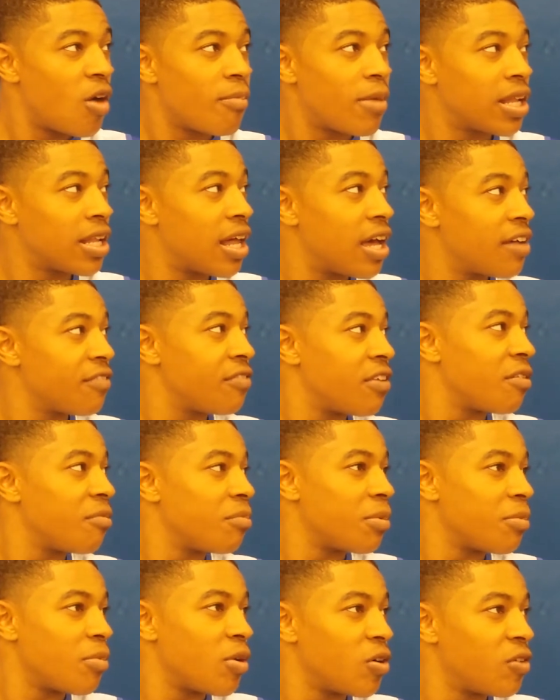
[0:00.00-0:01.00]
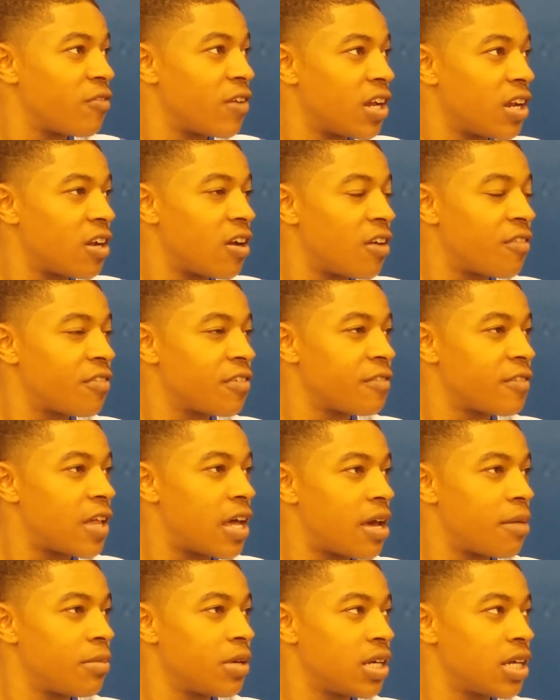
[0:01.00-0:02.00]
All my life I've been motivated off of
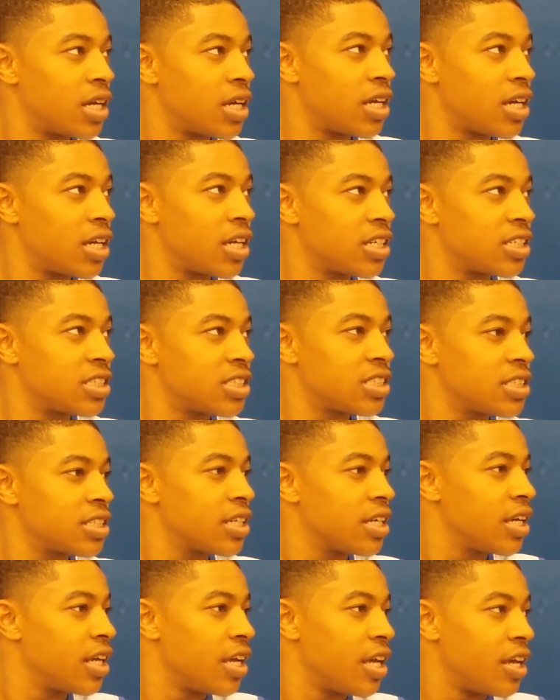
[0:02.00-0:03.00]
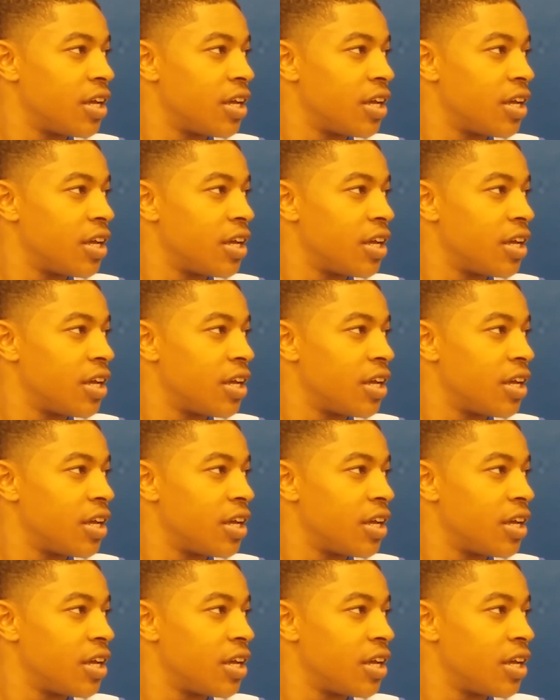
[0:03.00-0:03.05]
that because,